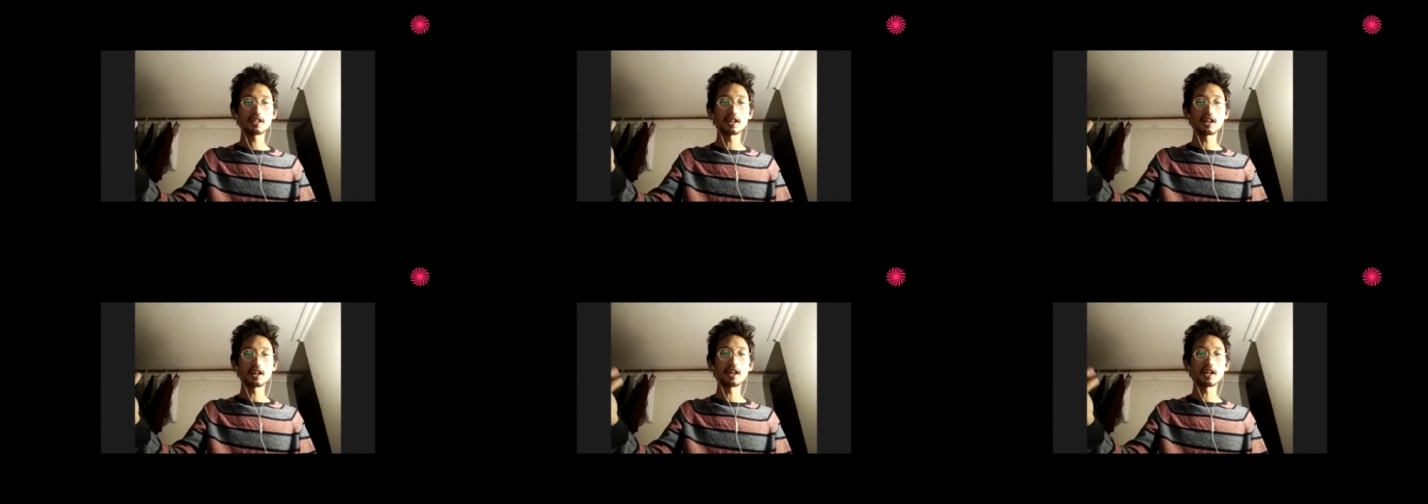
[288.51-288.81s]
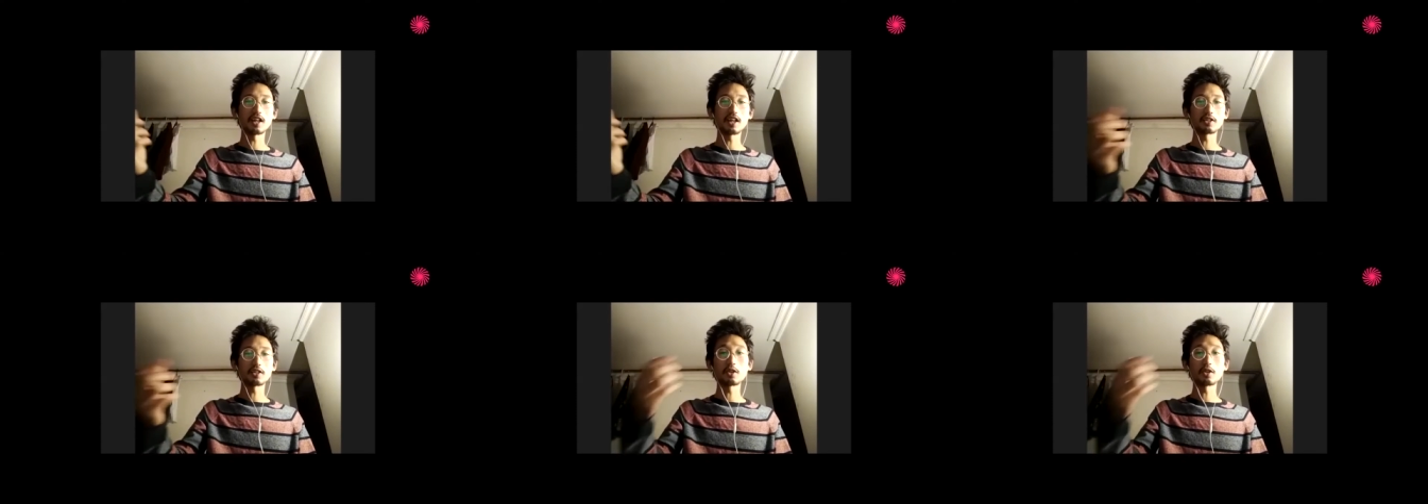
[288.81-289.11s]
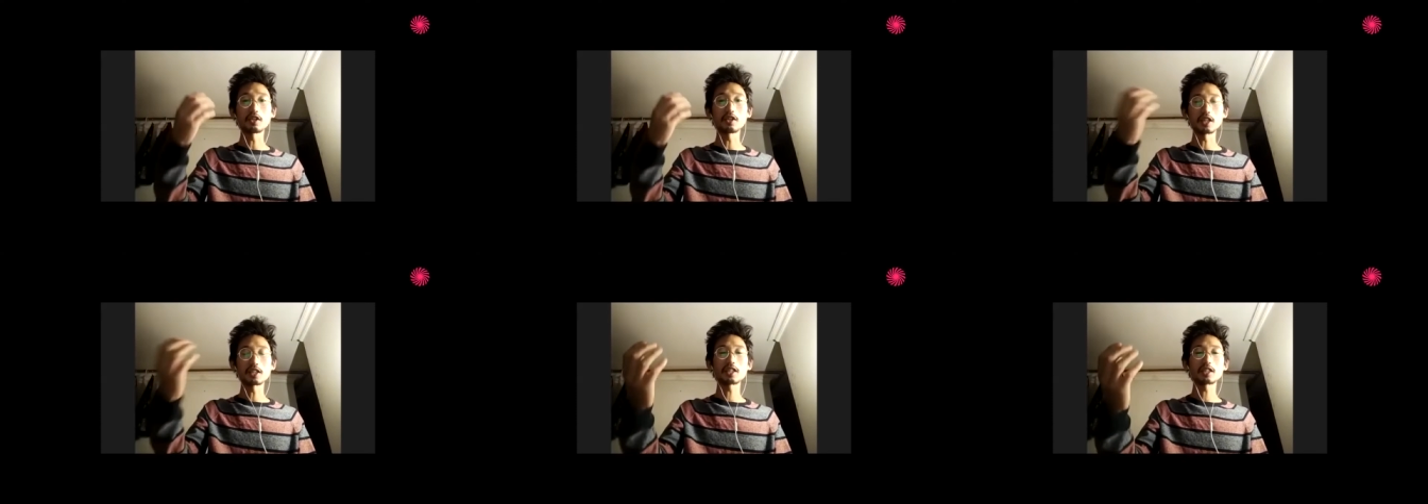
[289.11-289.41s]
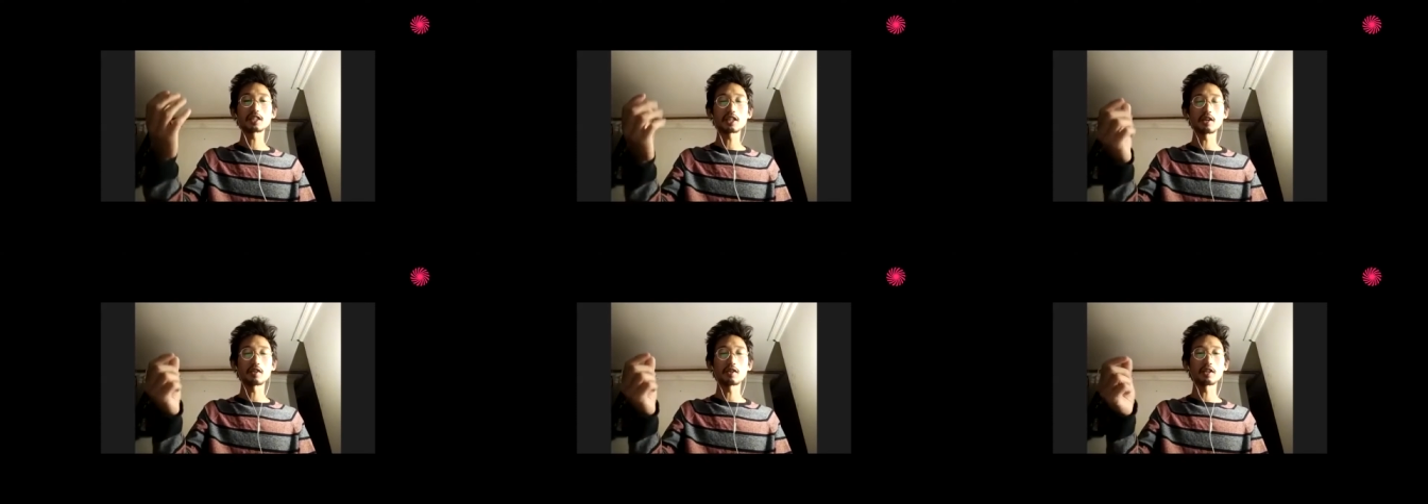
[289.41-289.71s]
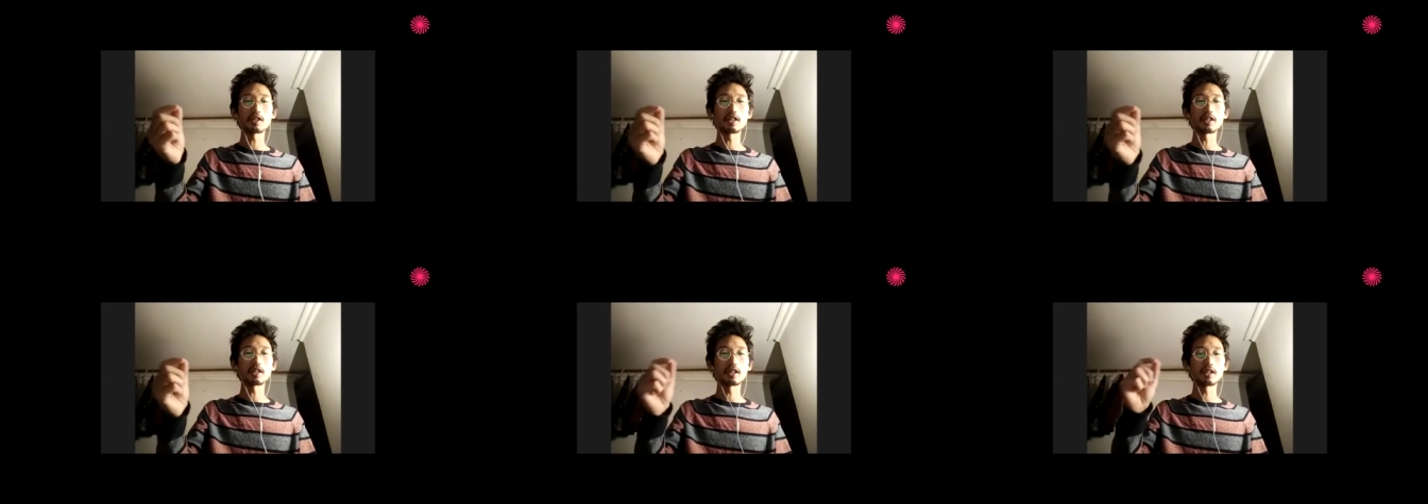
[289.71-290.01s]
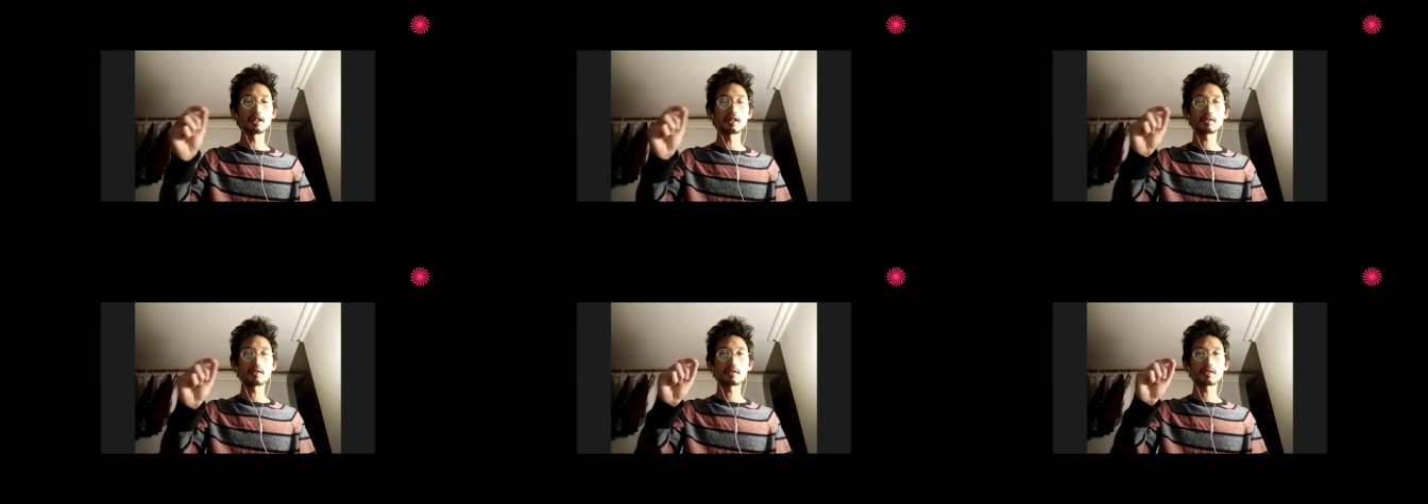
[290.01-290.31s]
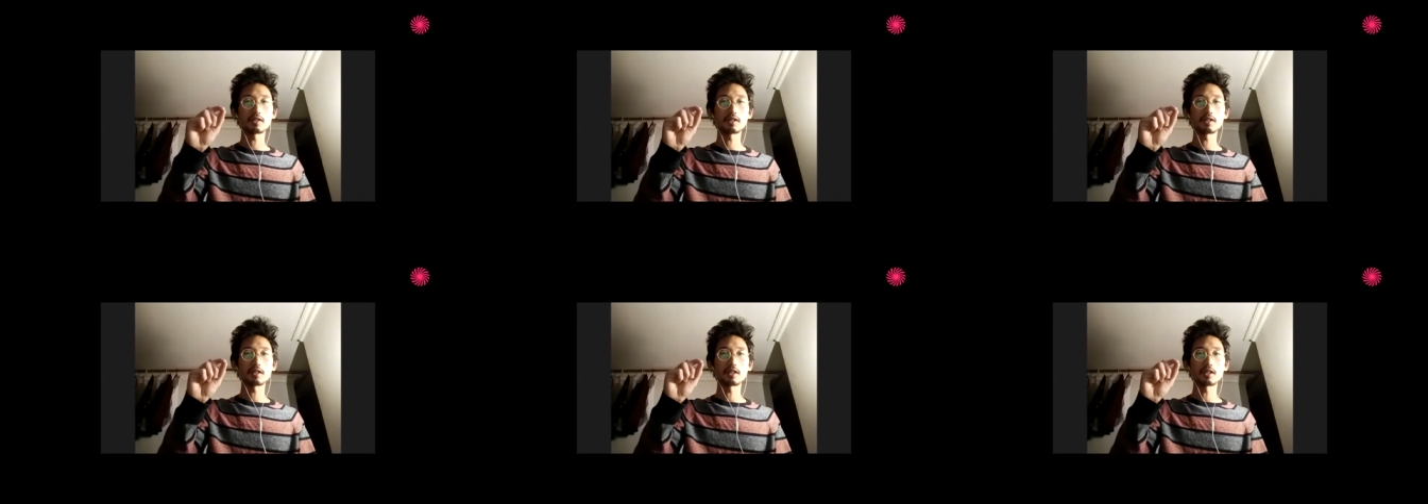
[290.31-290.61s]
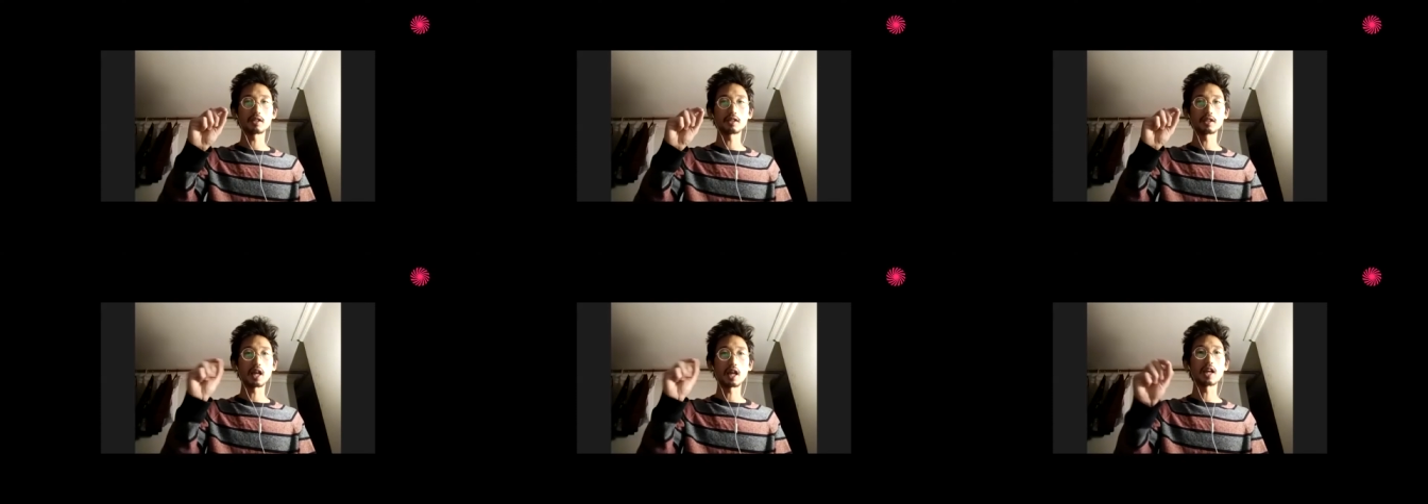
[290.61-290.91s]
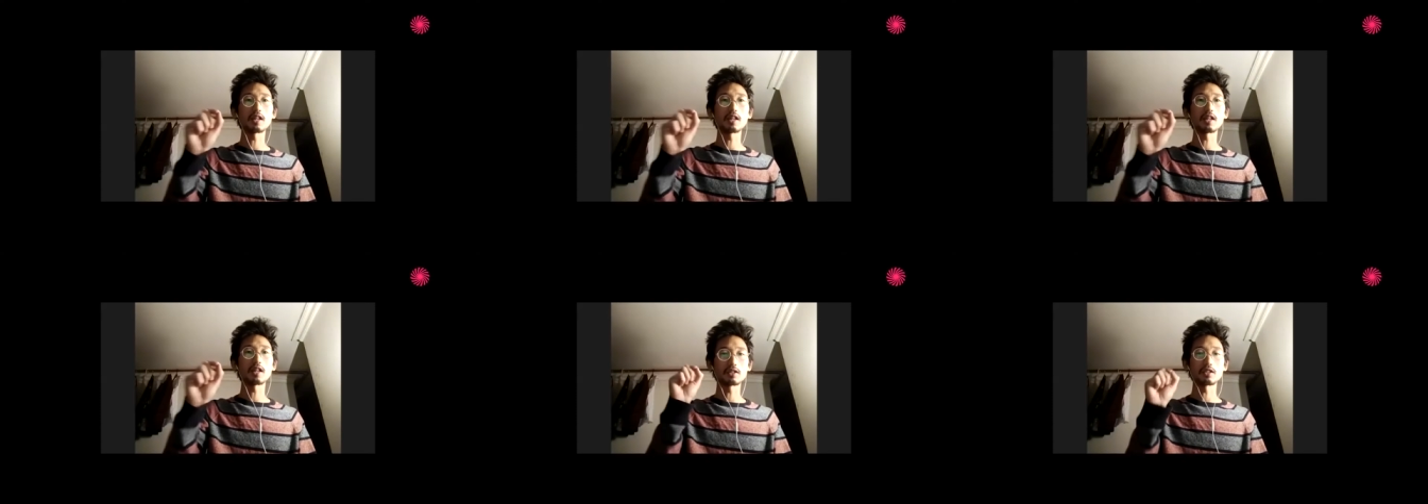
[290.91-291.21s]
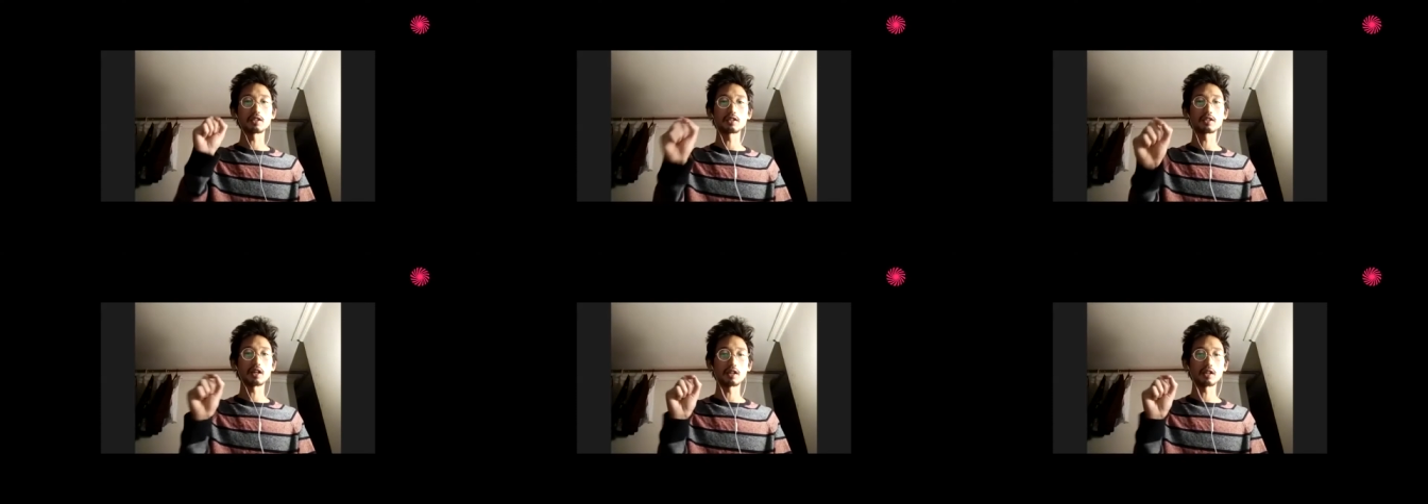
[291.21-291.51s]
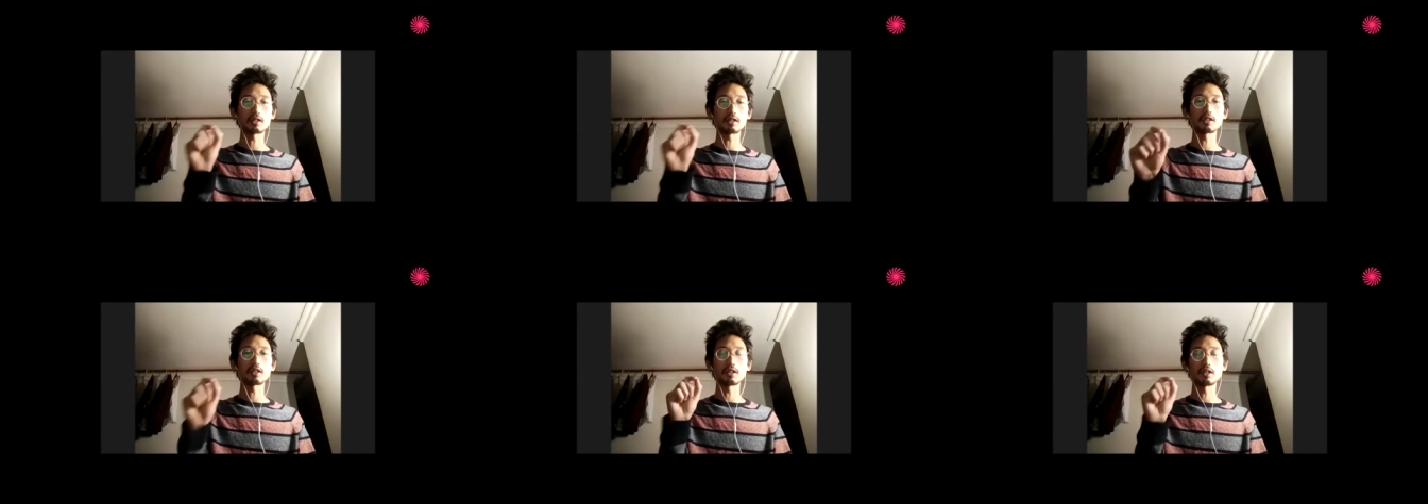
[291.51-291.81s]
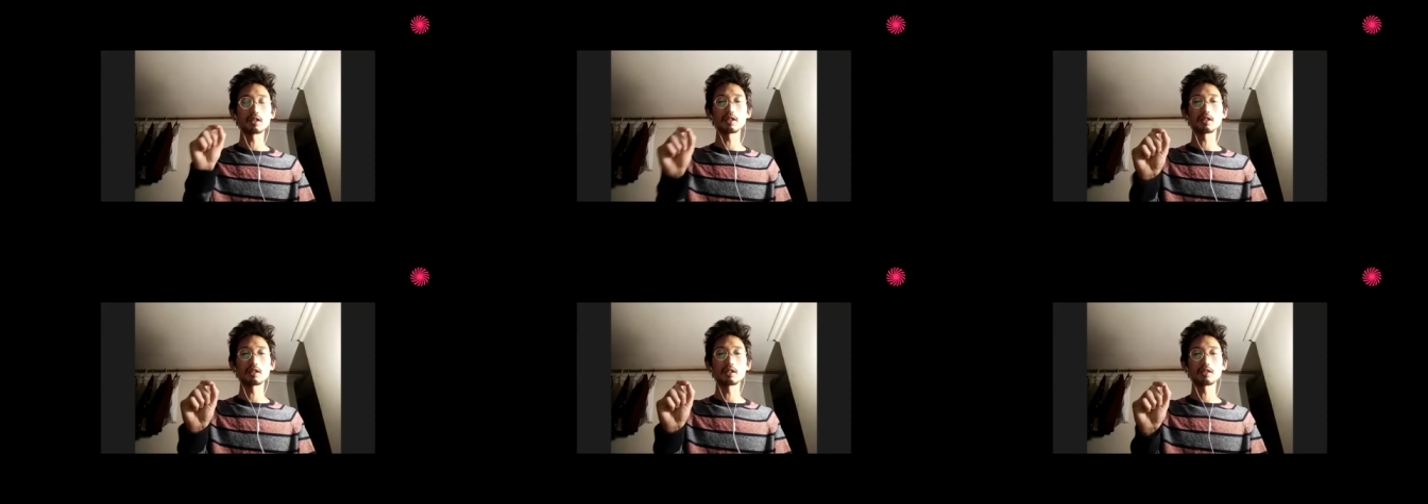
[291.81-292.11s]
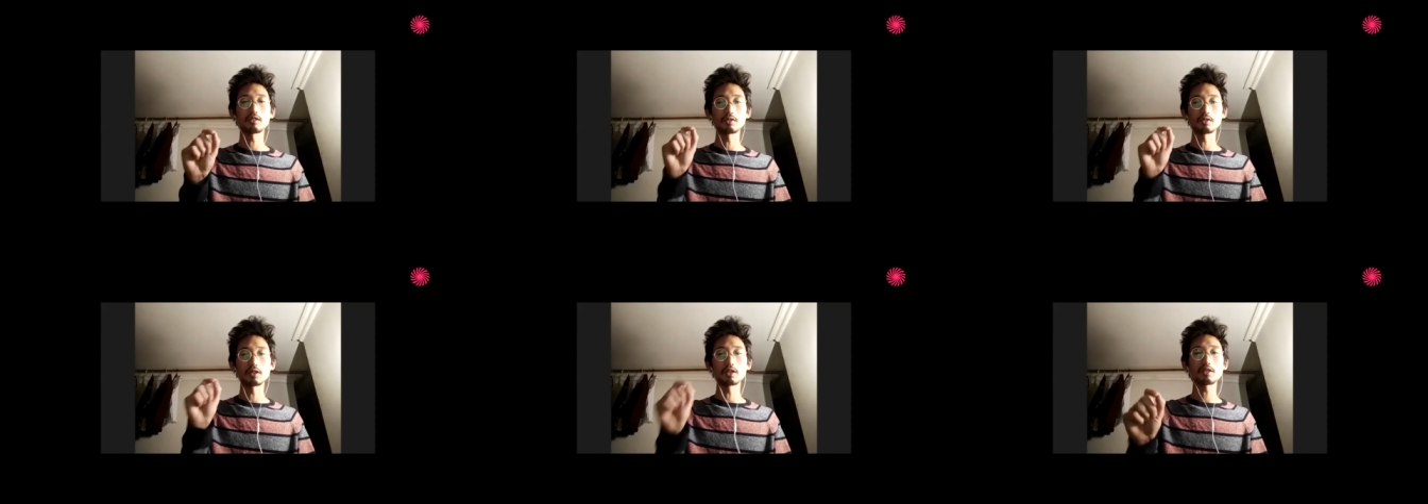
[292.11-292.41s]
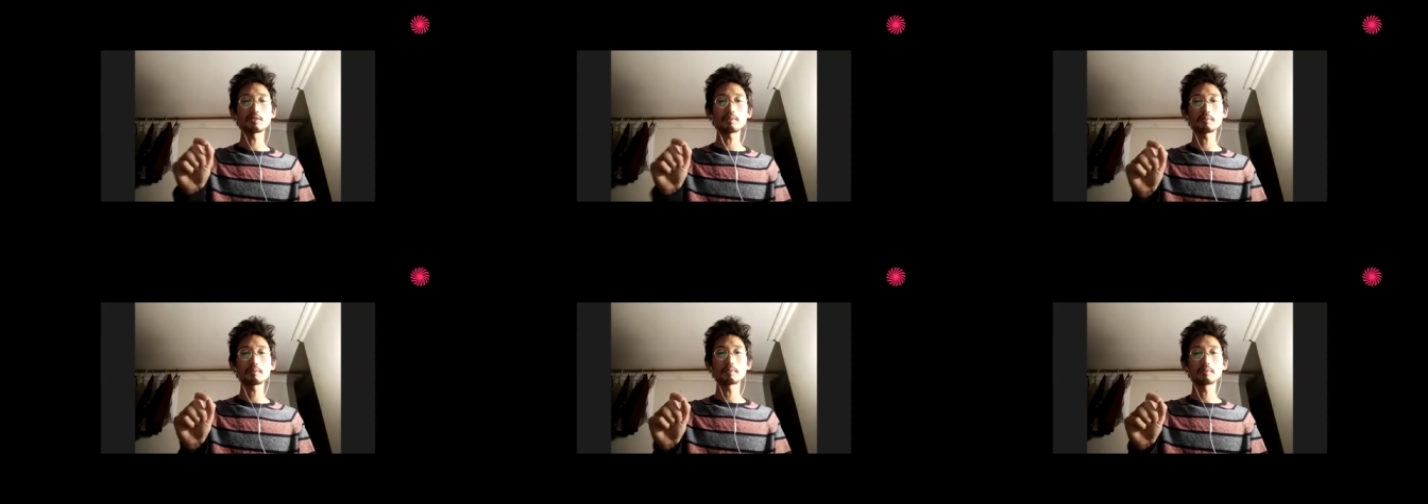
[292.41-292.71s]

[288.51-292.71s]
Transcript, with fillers: Uh, not necessarily that is exactly the reason.